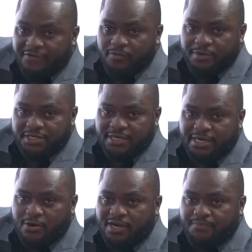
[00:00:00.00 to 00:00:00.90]
information
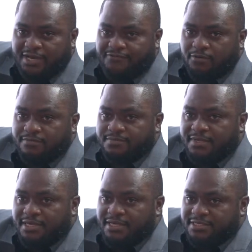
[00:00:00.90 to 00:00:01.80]
under one platform.
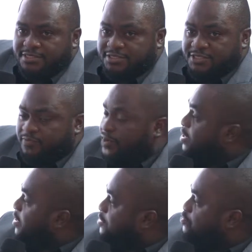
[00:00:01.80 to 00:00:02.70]
This is
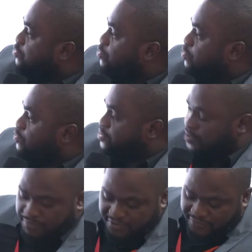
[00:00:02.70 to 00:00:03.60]
mainly to
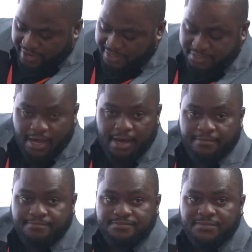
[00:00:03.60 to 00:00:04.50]
simplify
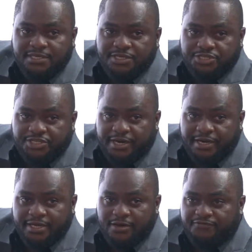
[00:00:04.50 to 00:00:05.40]
the
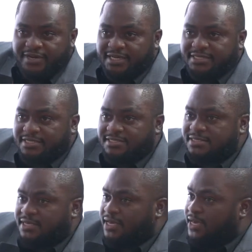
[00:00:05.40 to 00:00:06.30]
sharing of data
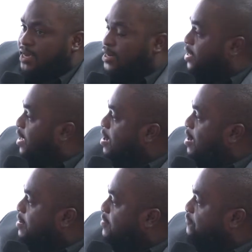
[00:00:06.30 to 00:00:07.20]
and
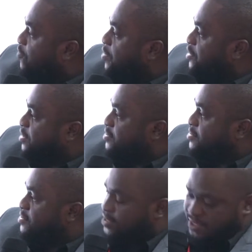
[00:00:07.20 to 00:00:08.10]
informations.